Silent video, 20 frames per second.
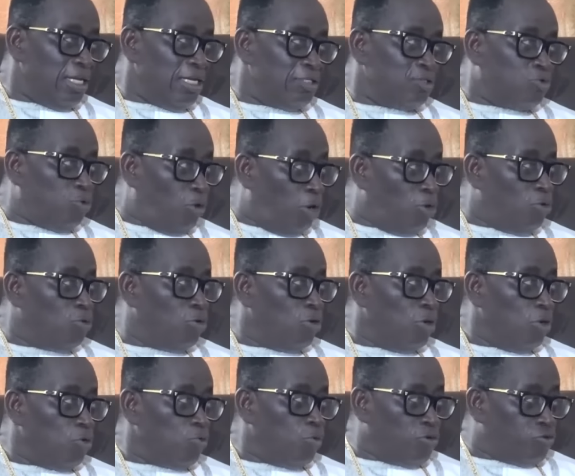So,
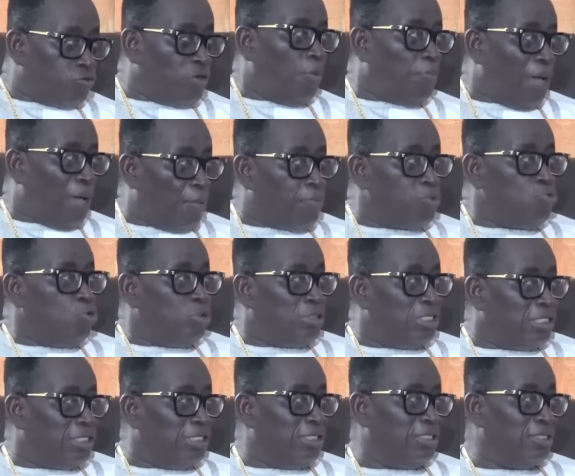we share Bible no
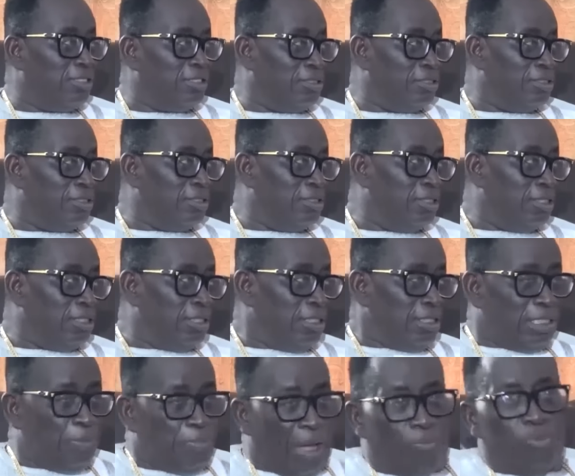teaching.
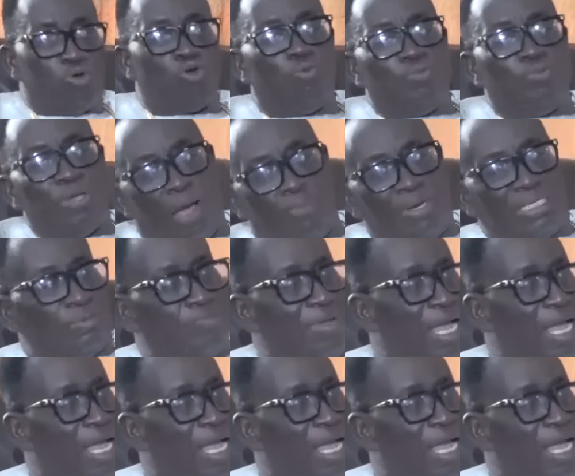The Bible will be able to